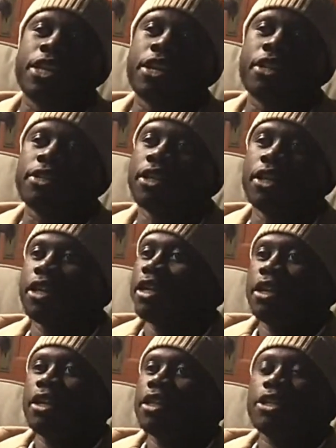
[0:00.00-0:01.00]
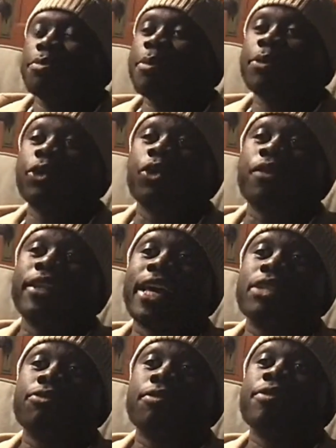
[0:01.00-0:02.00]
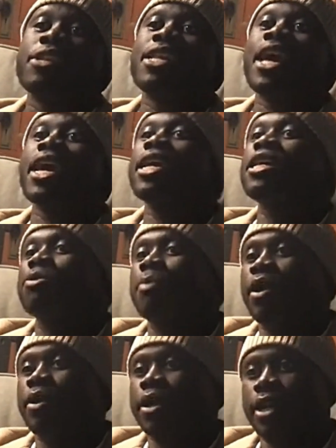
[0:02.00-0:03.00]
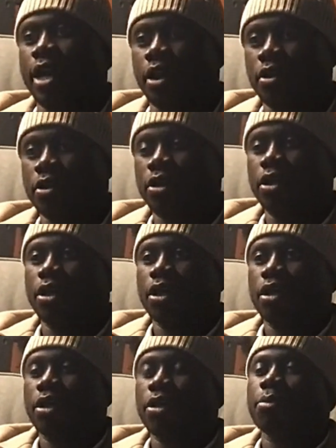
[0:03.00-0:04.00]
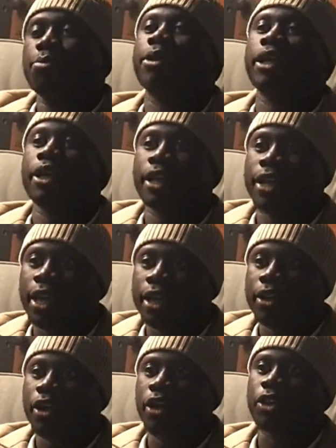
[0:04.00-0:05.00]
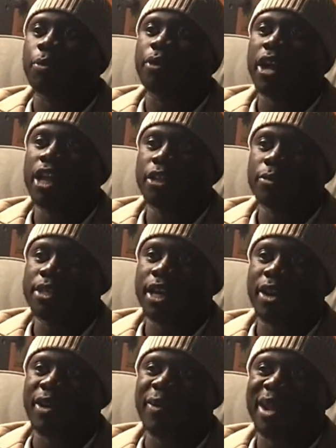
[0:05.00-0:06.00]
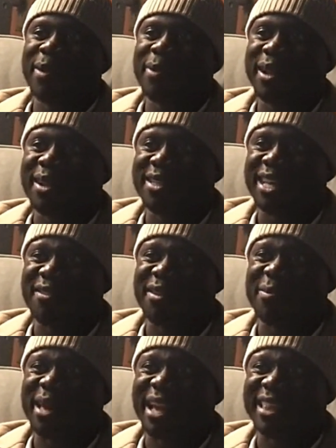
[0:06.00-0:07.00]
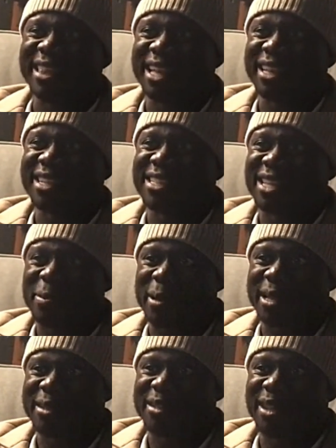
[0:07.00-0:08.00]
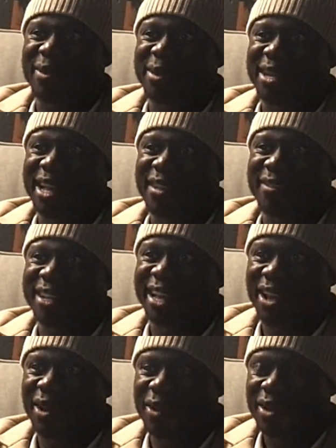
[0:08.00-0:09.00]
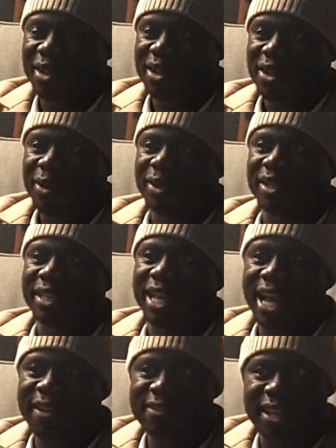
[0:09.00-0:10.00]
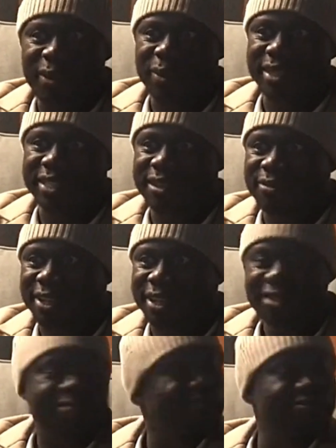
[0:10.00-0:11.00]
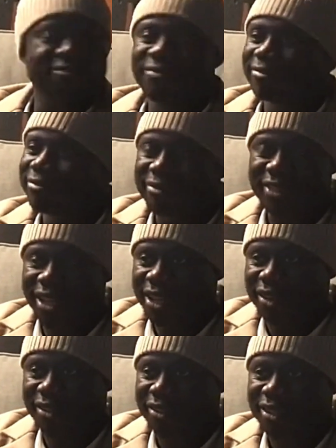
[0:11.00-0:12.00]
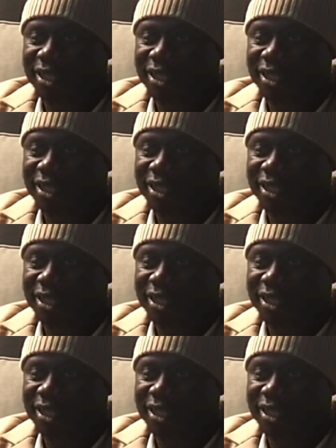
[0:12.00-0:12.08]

years, some people don't even last 50 days married now. But again, are the problems that our grandparents having back then the same problems that we're having now? Yeah. Or the lives that we're living? No.